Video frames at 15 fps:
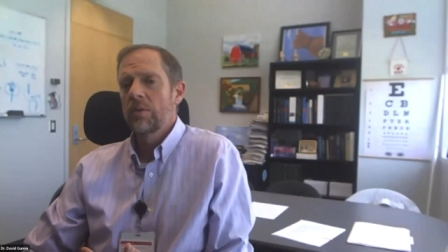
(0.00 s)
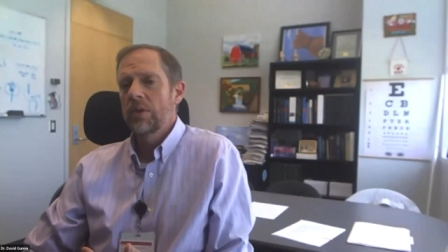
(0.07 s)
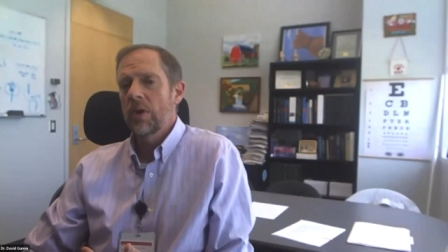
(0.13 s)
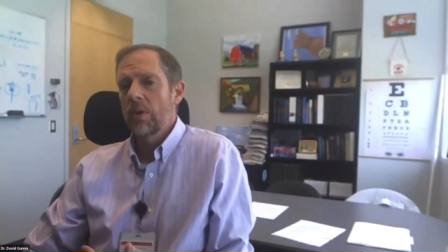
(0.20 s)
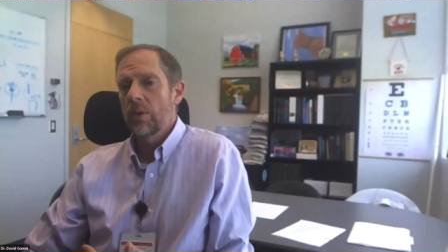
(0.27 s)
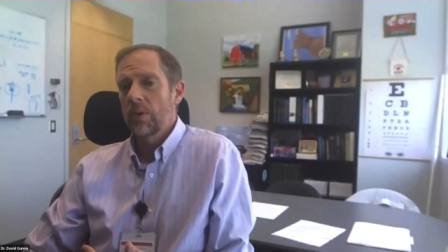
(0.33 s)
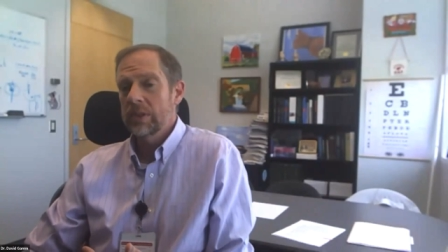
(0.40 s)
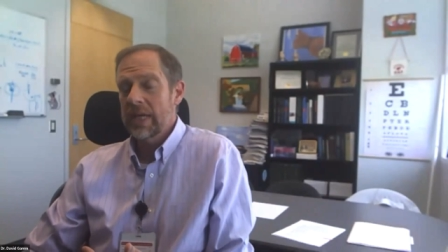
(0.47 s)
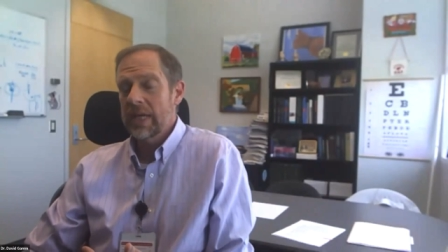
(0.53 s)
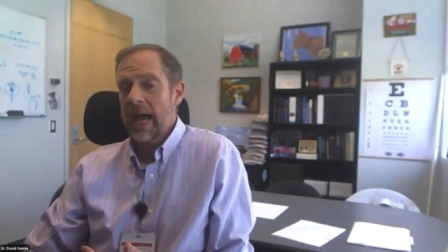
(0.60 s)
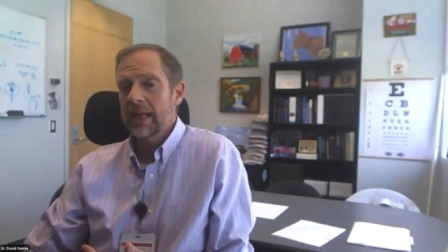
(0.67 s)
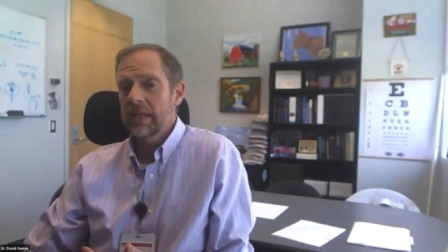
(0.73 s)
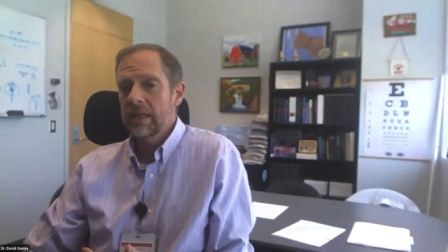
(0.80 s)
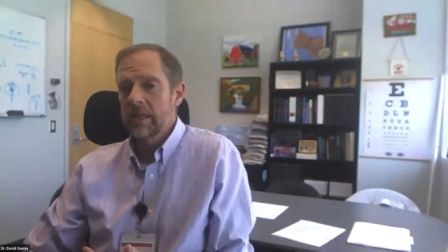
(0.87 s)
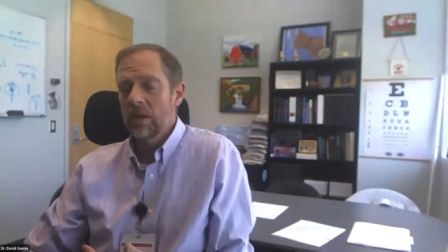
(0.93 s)
Don't know
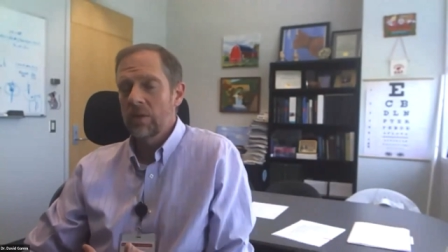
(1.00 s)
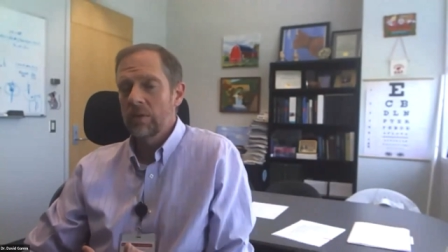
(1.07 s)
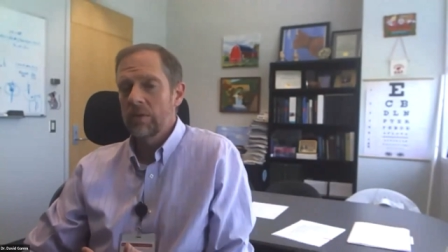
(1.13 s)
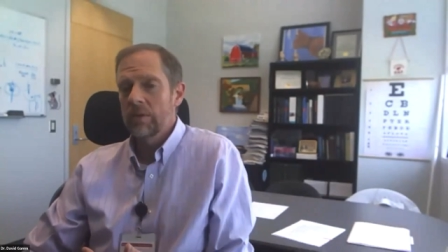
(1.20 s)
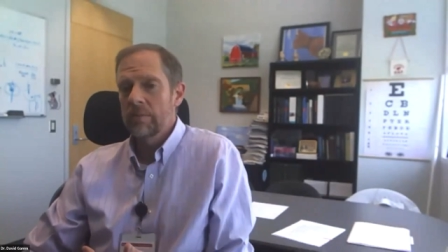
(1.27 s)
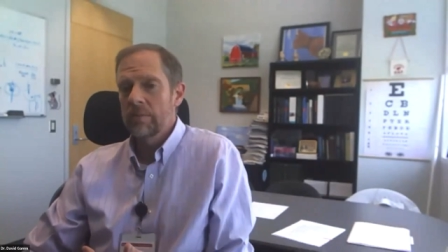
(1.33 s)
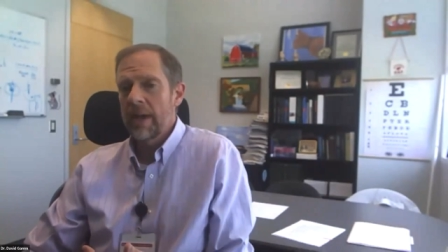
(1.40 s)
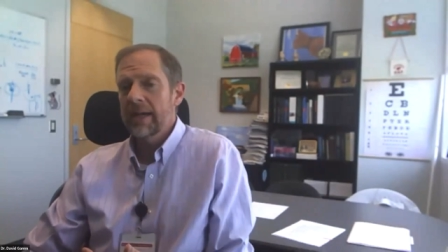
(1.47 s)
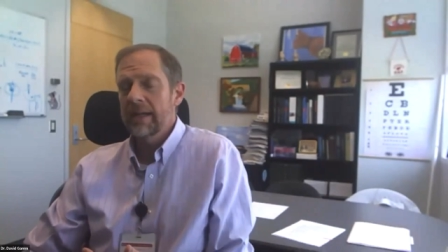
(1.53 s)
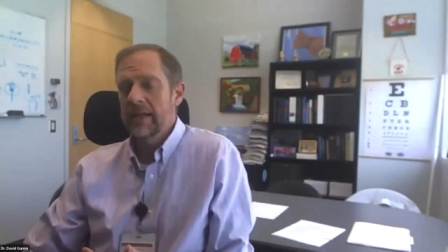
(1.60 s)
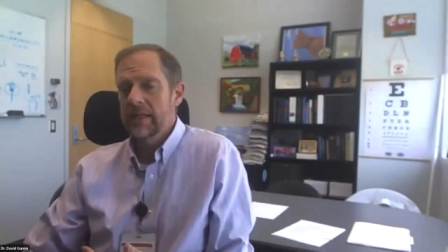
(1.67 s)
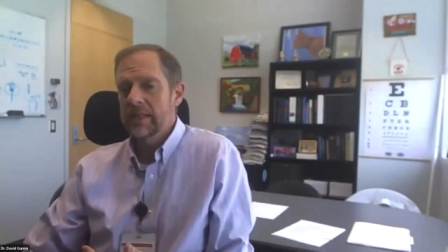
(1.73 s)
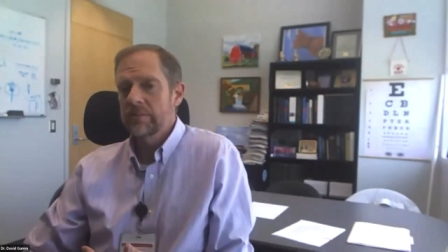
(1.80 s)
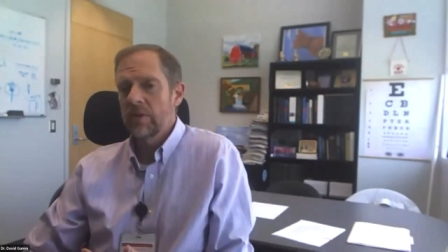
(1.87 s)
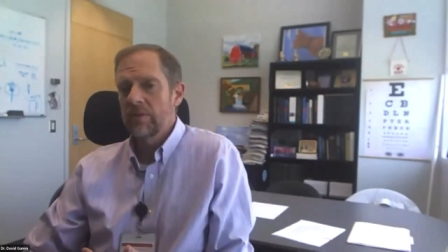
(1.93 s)
exactly the, know the
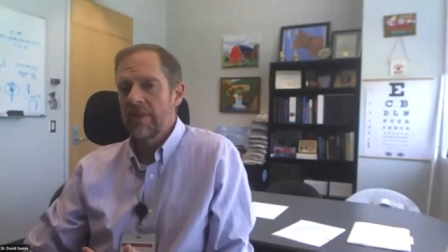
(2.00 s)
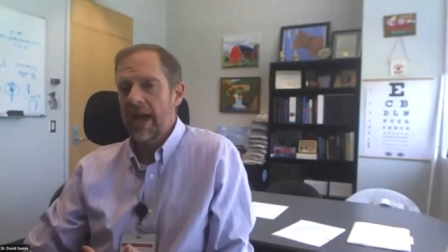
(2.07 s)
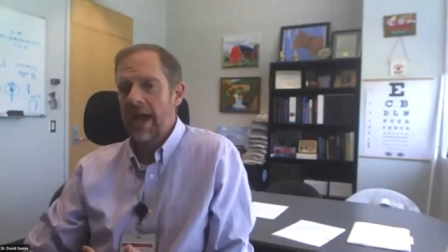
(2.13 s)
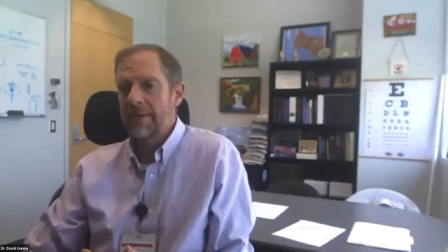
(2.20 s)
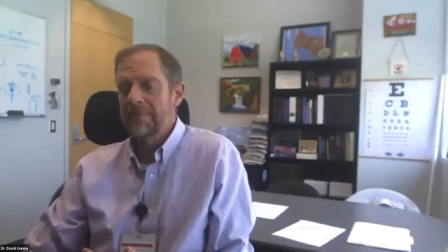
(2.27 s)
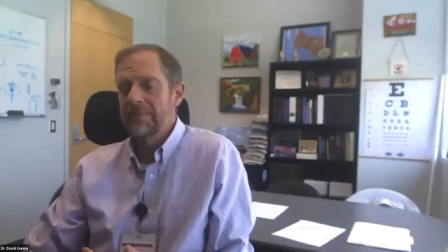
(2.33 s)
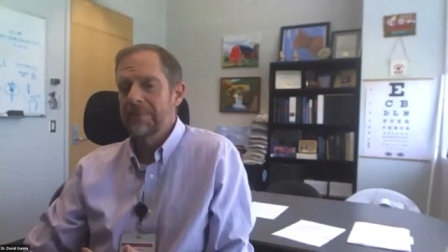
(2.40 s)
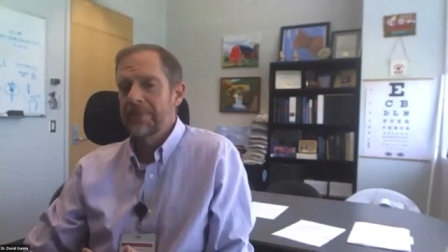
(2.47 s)
mechanism of that.